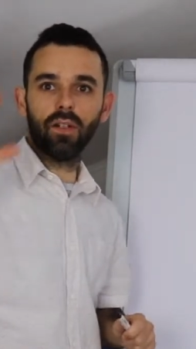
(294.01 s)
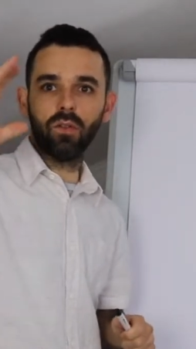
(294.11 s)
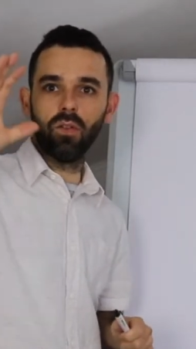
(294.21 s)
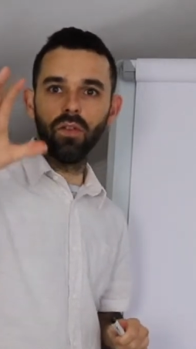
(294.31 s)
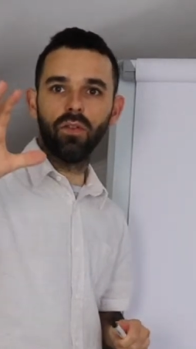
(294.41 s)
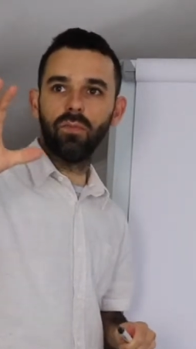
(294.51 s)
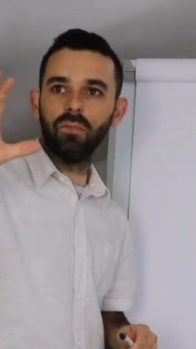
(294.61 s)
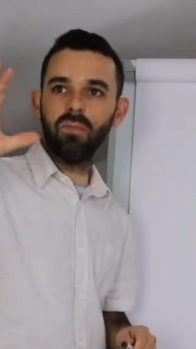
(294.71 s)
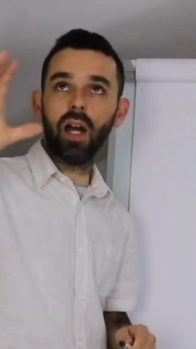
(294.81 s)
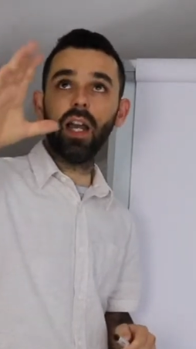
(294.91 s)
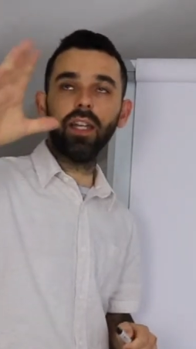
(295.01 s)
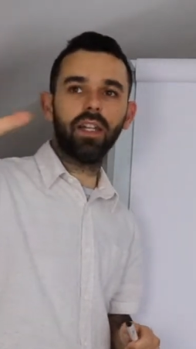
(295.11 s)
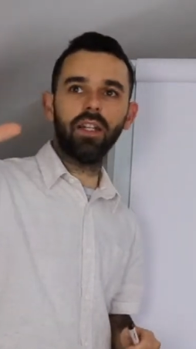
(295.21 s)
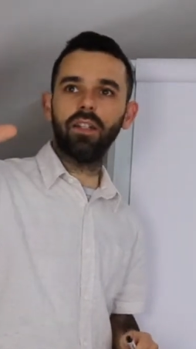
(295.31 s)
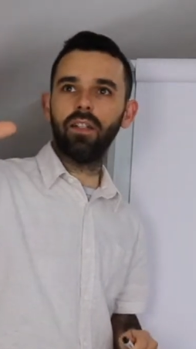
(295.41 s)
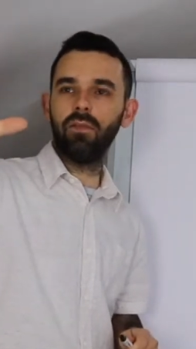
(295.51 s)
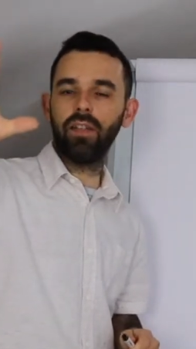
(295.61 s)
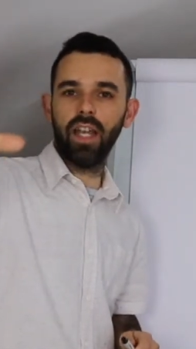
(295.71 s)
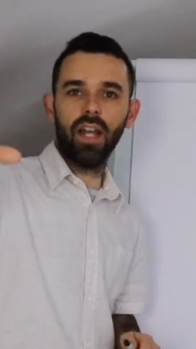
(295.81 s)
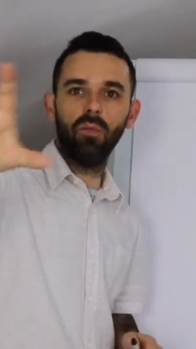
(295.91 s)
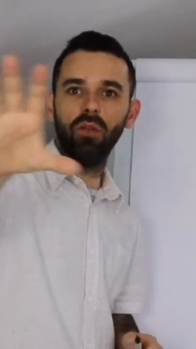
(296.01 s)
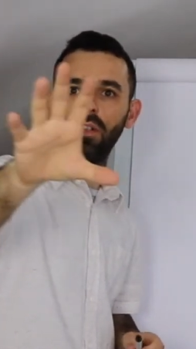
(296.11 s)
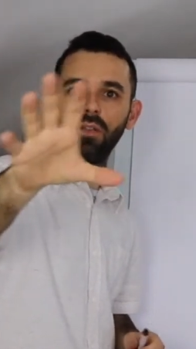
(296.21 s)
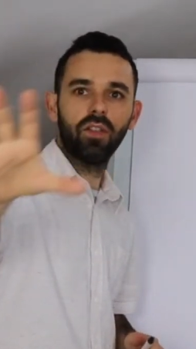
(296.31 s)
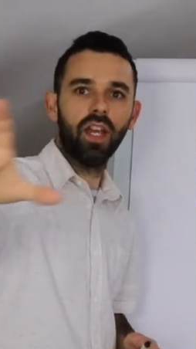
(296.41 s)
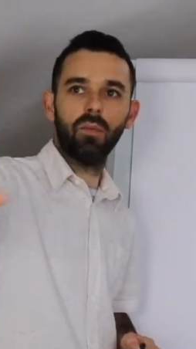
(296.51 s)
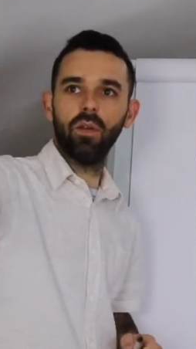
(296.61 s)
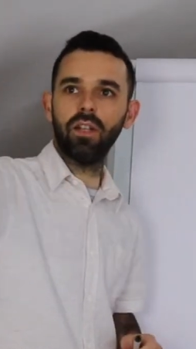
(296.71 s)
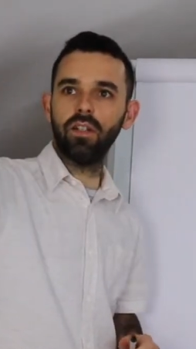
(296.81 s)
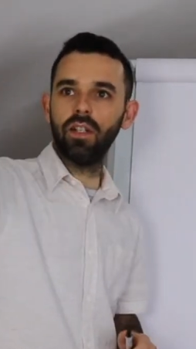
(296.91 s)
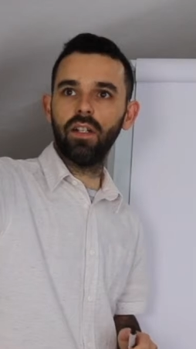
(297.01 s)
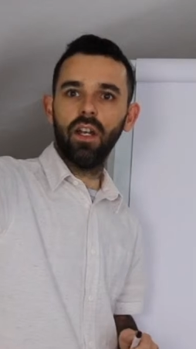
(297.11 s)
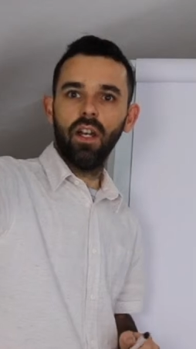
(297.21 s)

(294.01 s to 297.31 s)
good mic and a good camera and